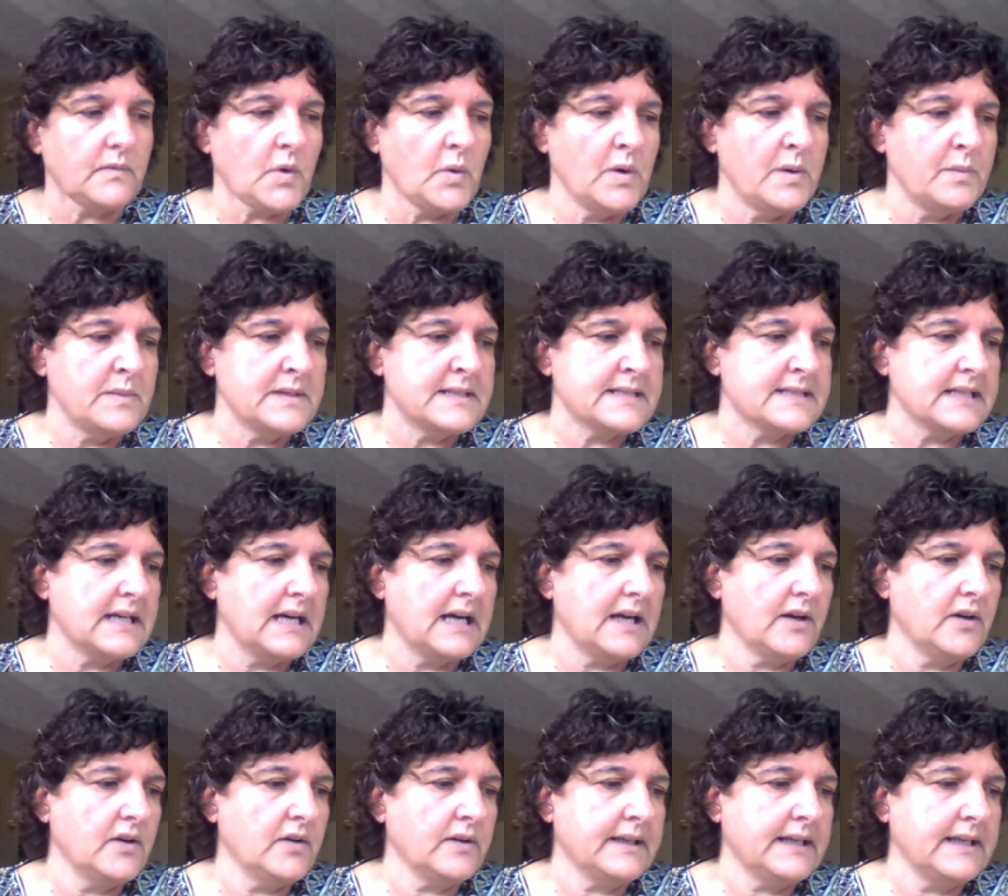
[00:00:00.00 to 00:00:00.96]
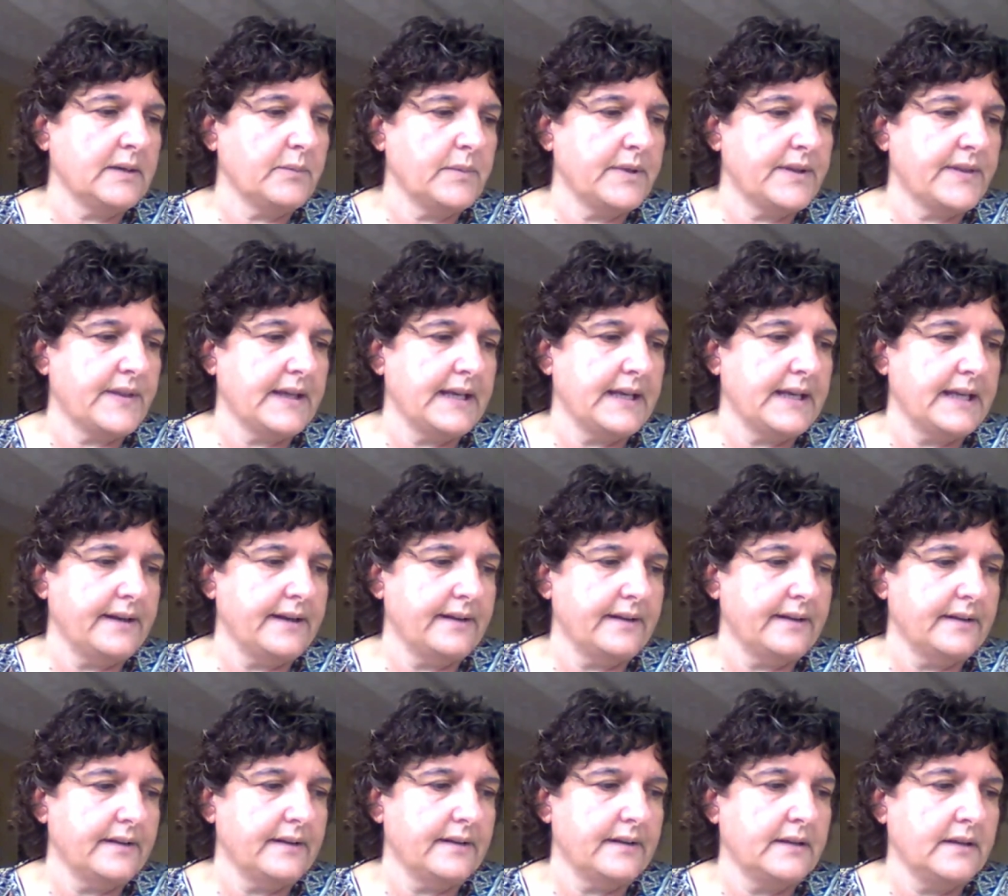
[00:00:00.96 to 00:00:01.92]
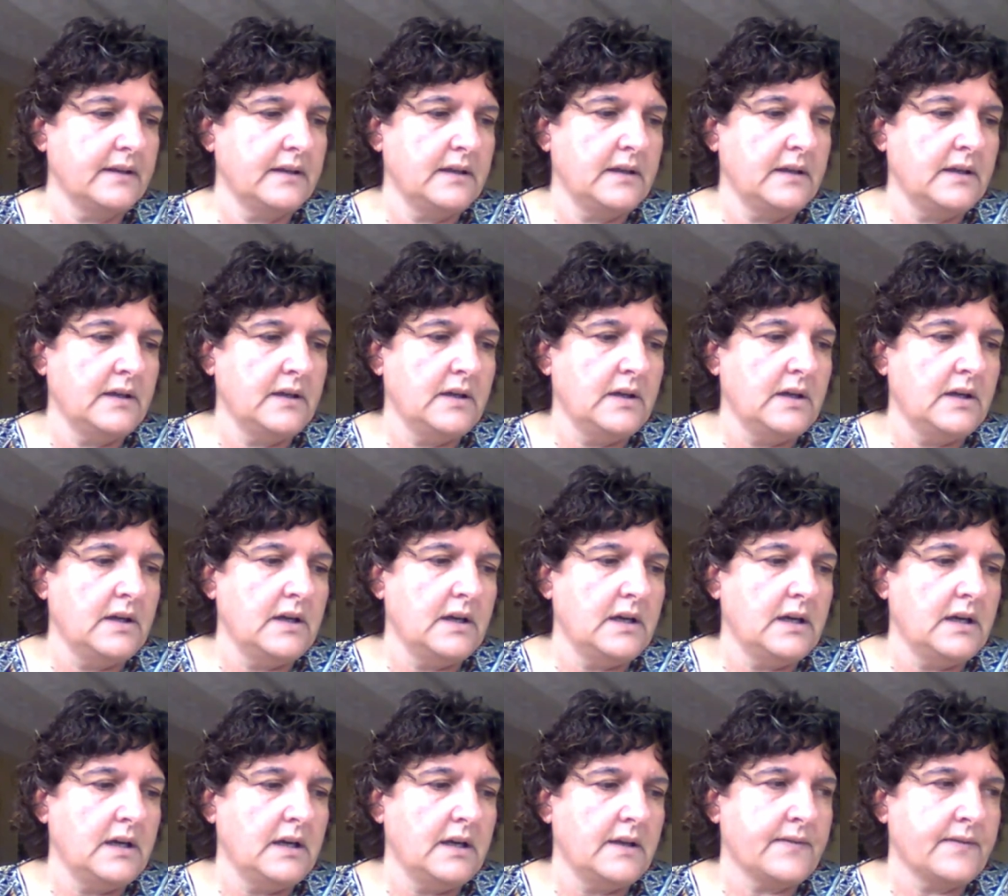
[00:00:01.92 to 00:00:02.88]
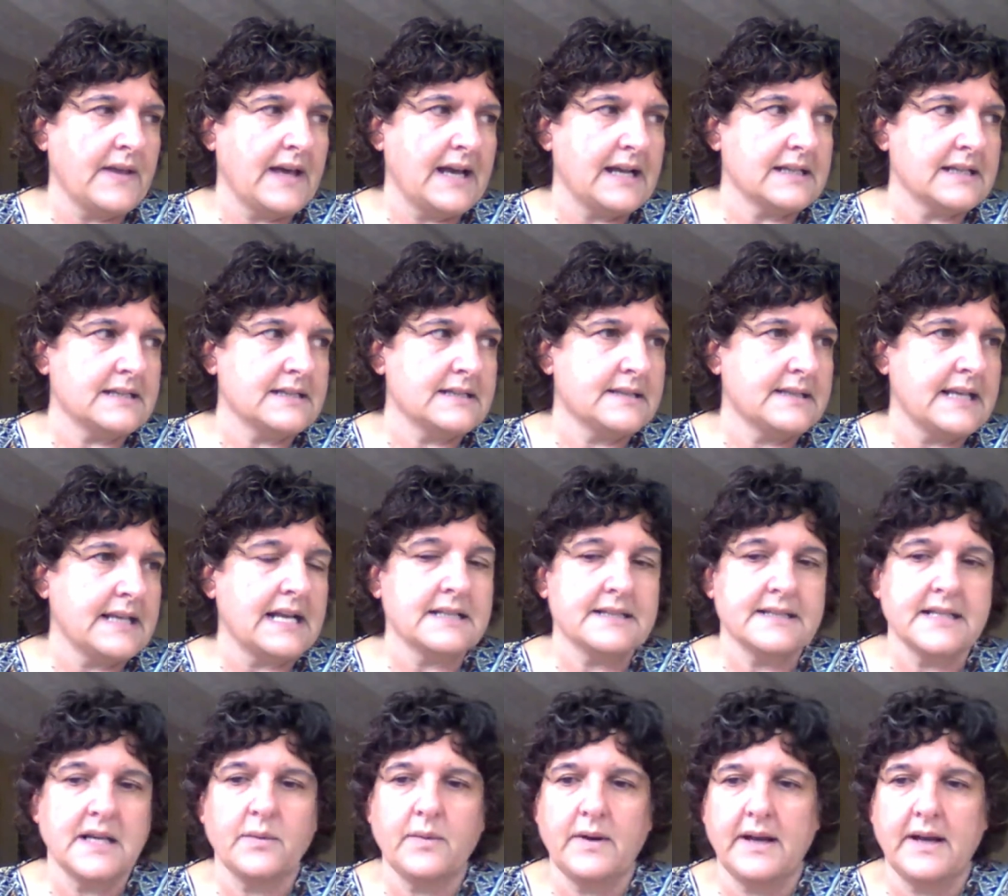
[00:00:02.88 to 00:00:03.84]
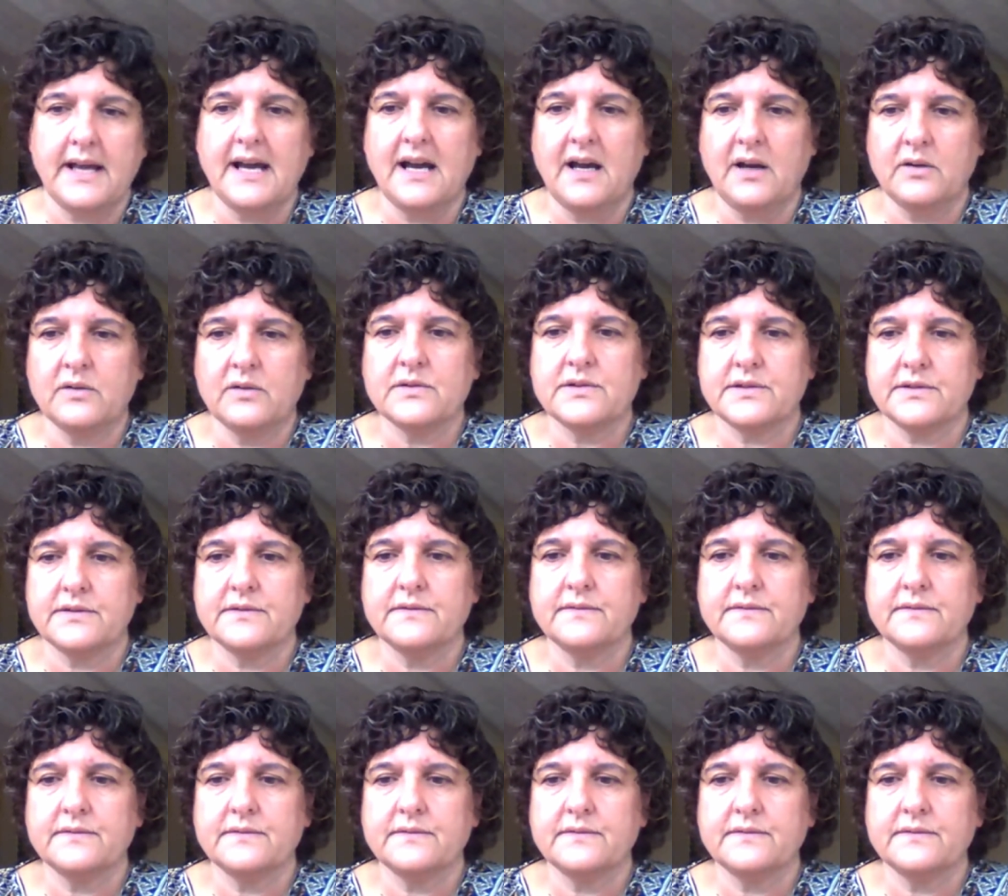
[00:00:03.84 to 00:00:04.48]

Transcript: and we start looking within, uh, that's that's our way out.